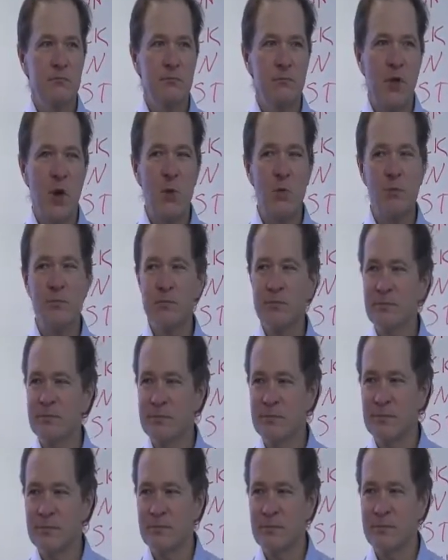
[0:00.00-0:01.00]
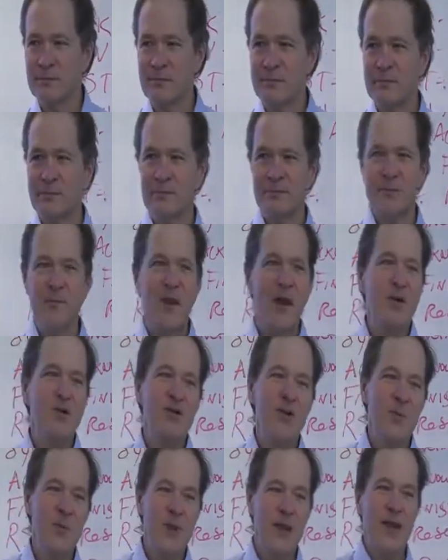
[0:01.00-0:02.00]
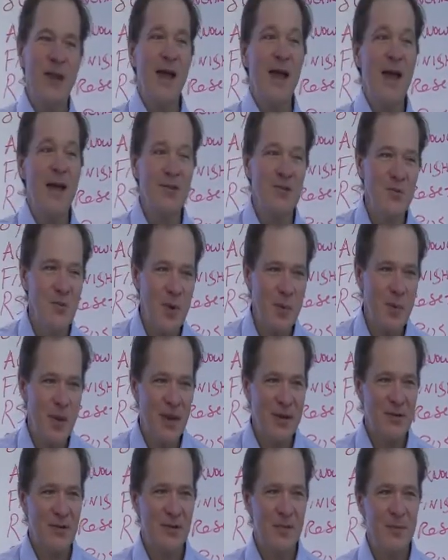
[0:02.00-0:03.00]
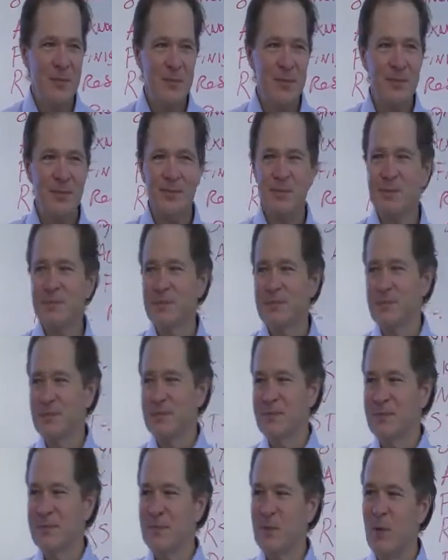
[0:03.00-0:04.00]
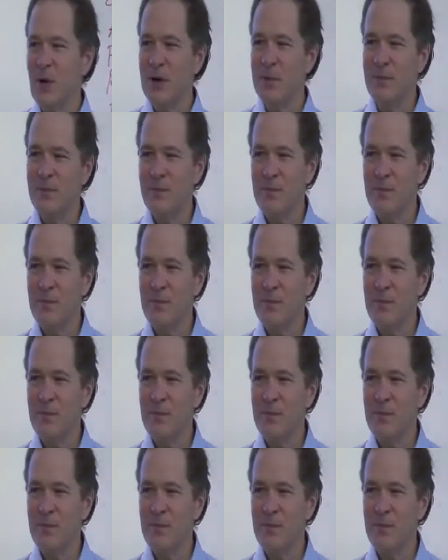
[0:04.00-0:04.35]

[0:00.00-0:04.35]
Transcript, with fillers: Nope. That'll show me the cached web pages. What?